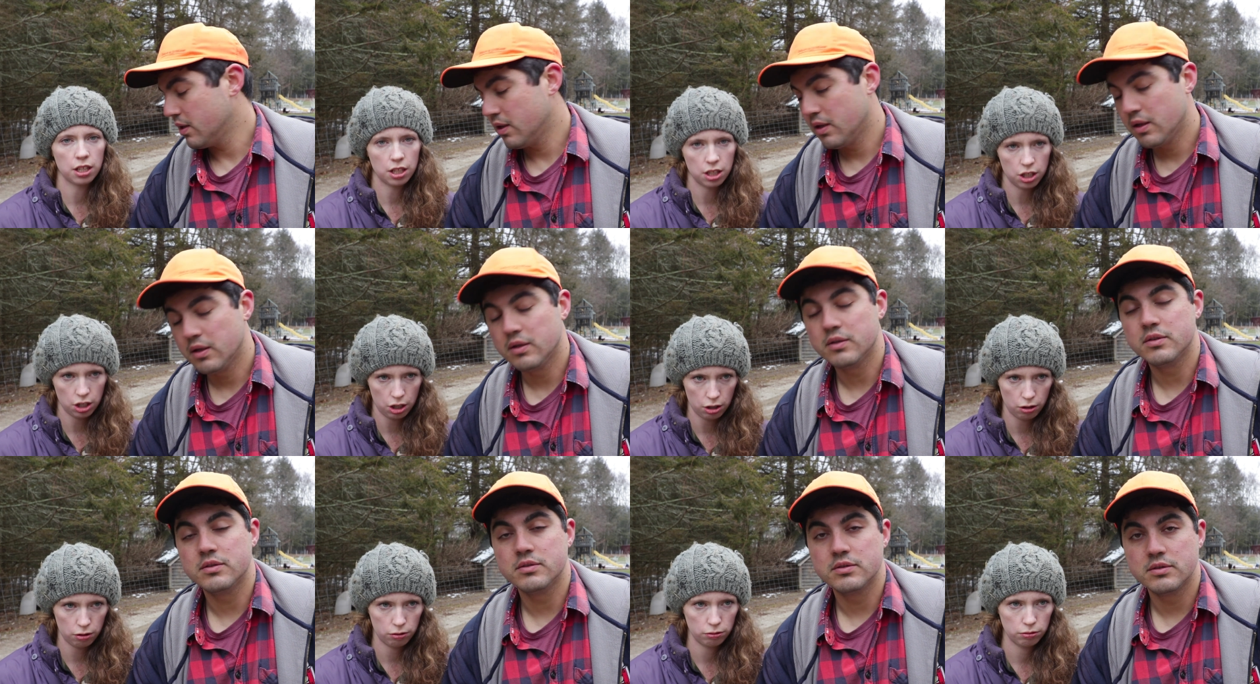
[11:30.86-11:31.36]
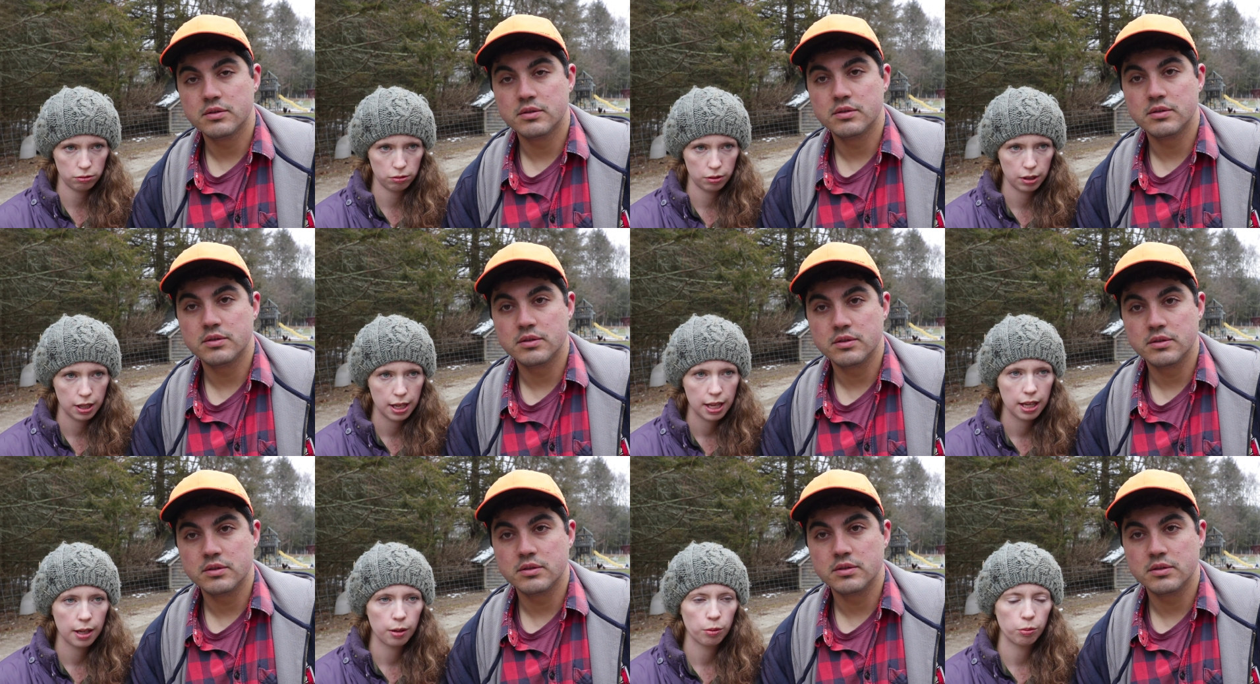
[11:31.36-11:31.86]
Speaker 1: to do
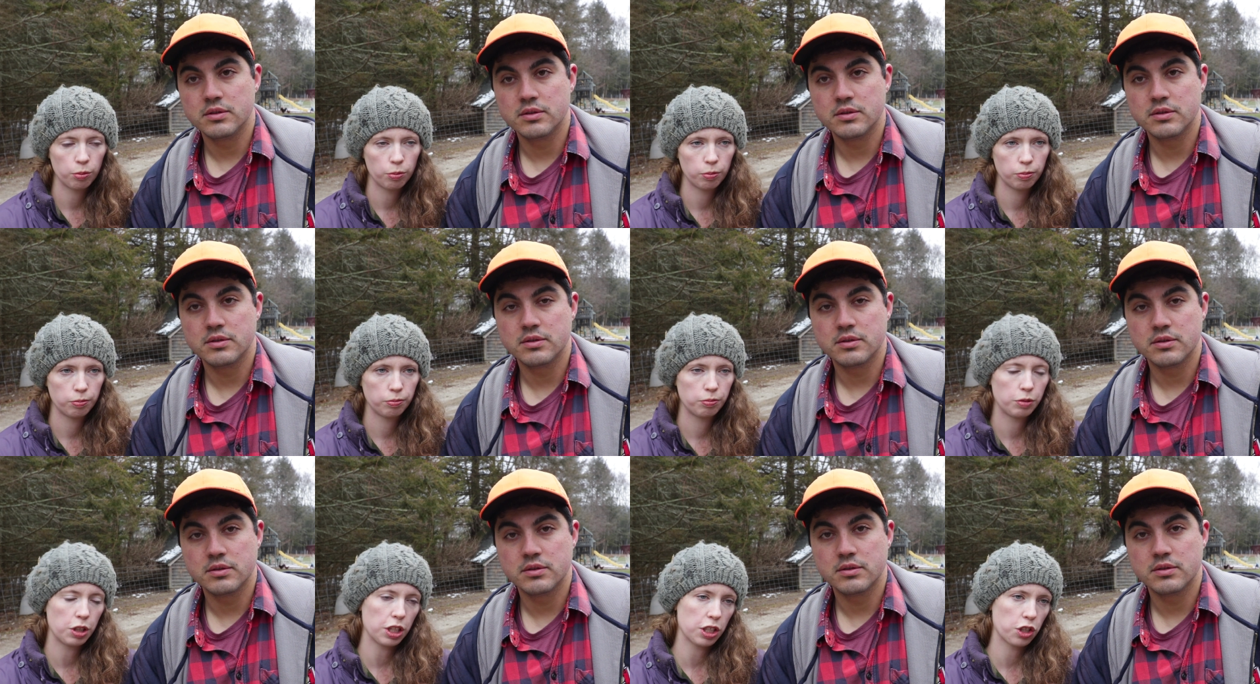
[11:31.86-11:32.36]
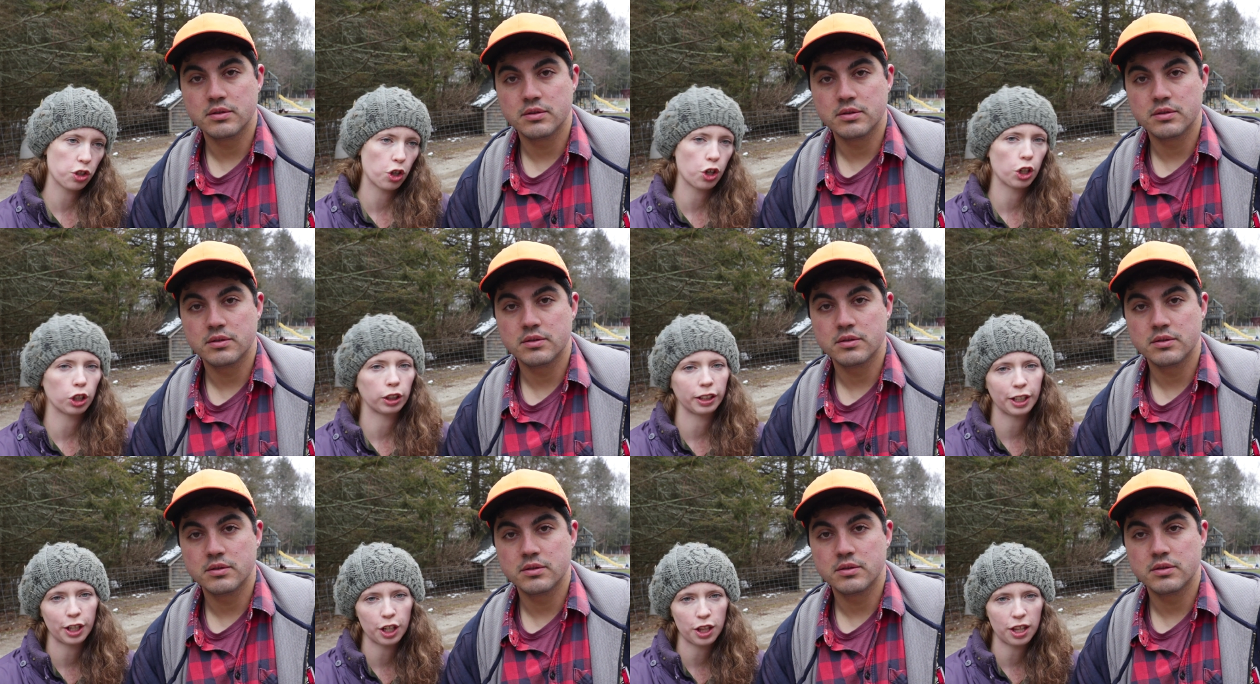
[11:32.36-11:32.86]
just
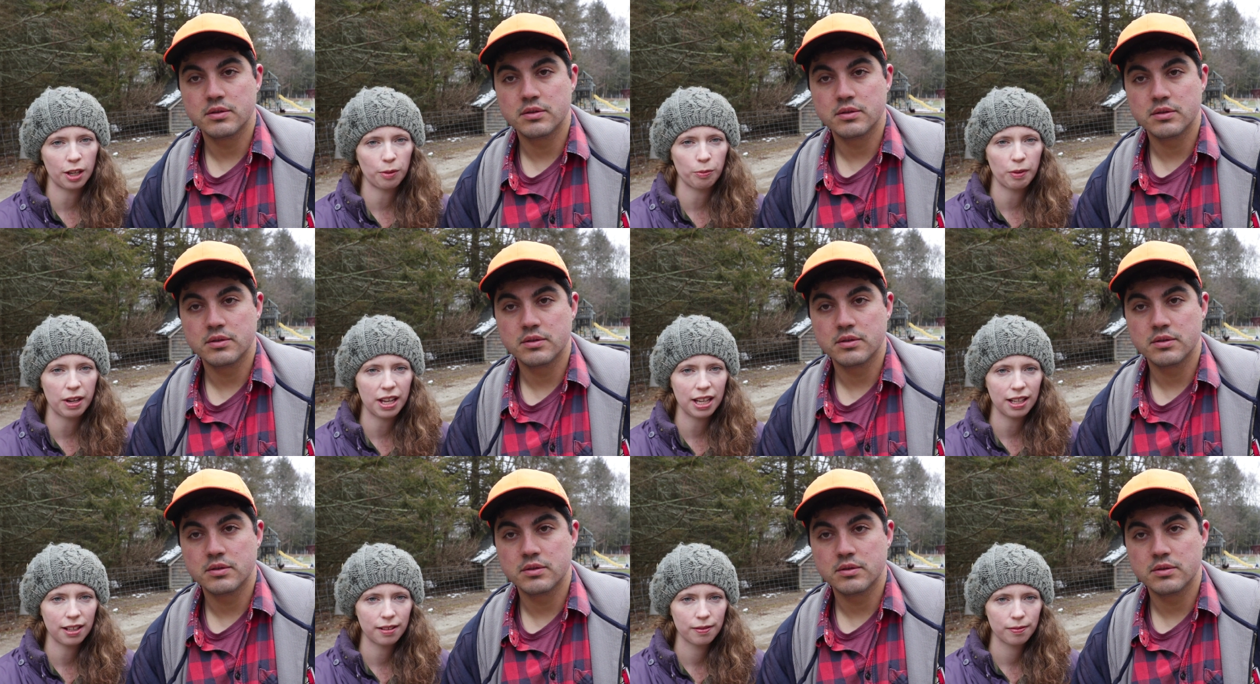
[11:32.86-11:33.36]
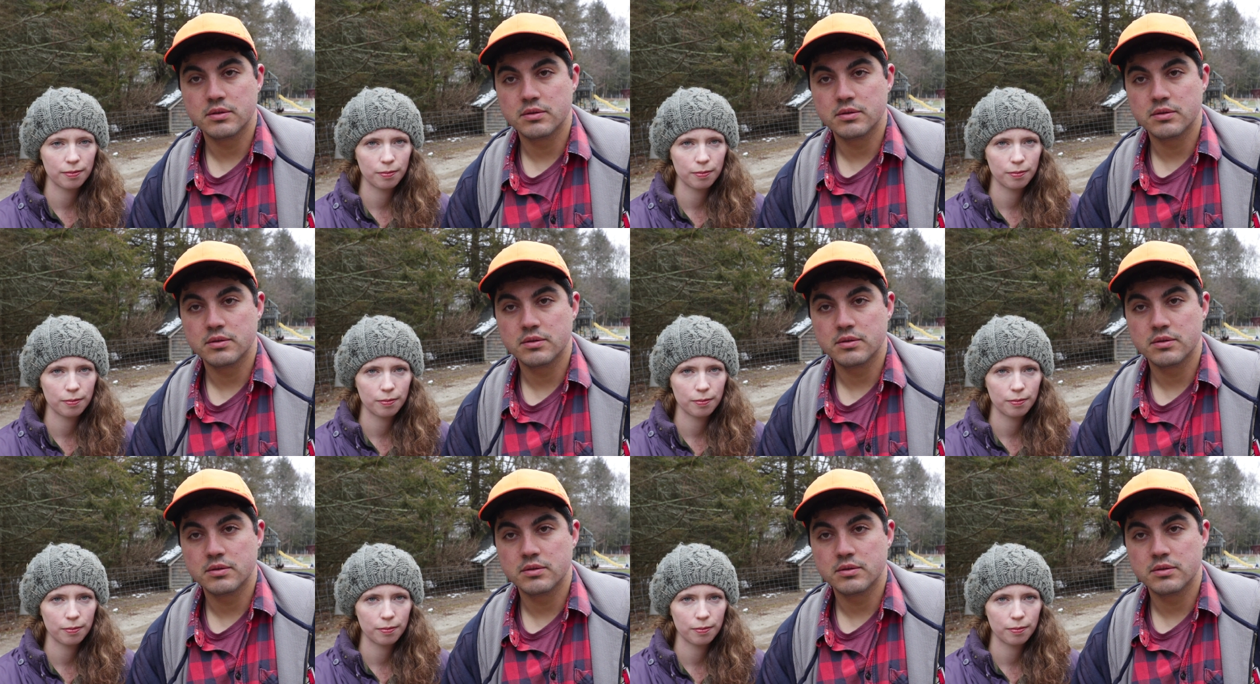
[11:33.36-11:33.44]
earlier than we